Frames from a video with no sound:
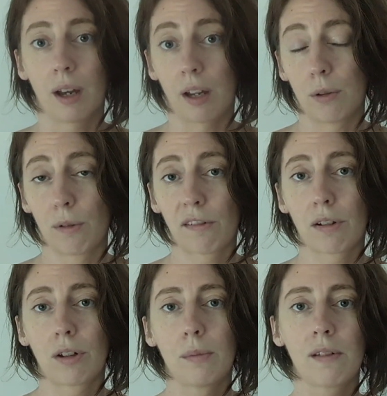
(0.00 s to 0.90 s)
I
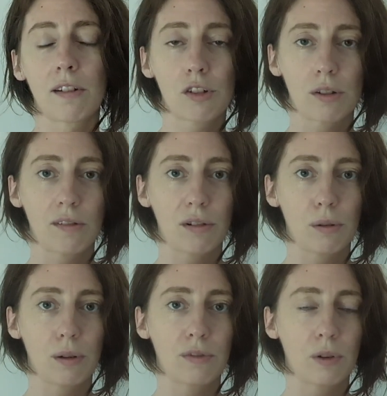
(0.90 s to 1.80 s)
also know musicians
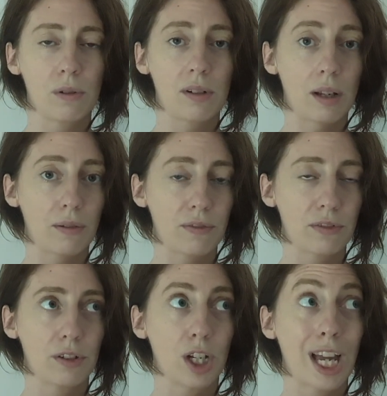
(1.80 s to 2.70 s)
who have gone deaf
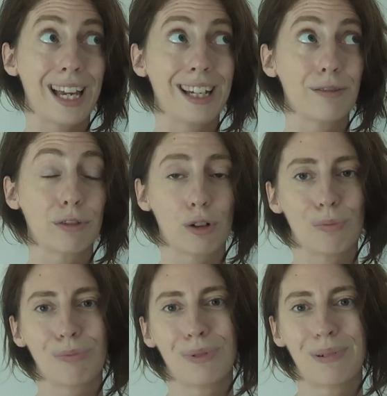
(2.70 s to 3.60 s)

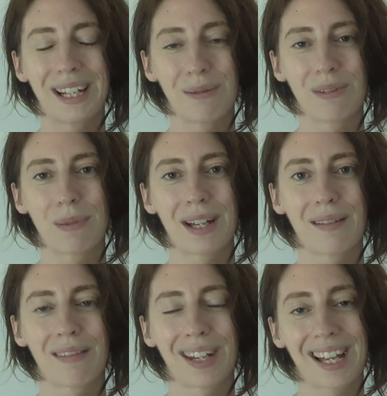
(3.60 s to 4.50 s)
from playing with
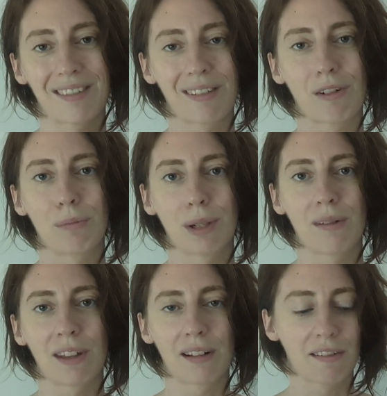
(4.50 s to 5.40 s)
bands and had to stop
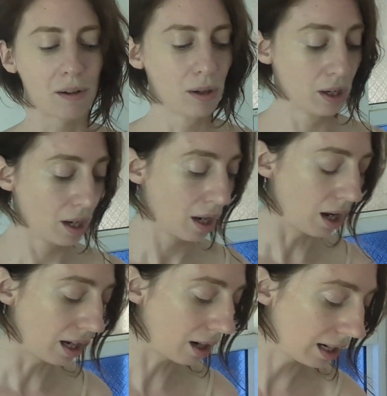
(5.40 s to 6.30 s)
music. So
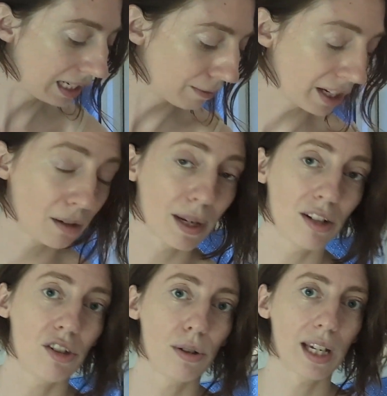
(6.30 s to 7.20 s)
I highly
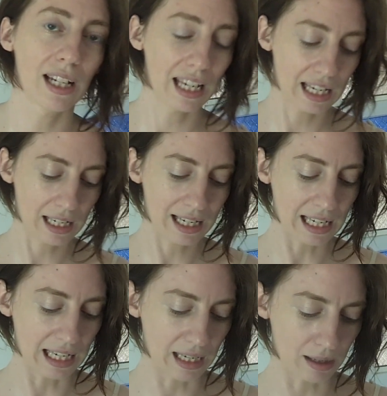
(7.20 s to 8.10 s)
recommend you get
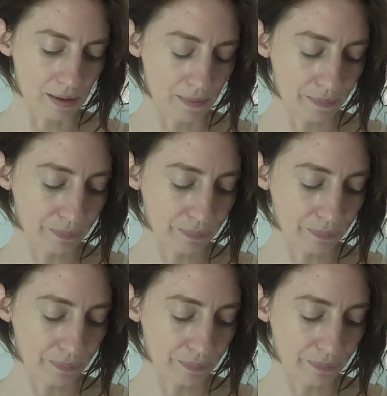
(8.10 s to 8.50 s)
ear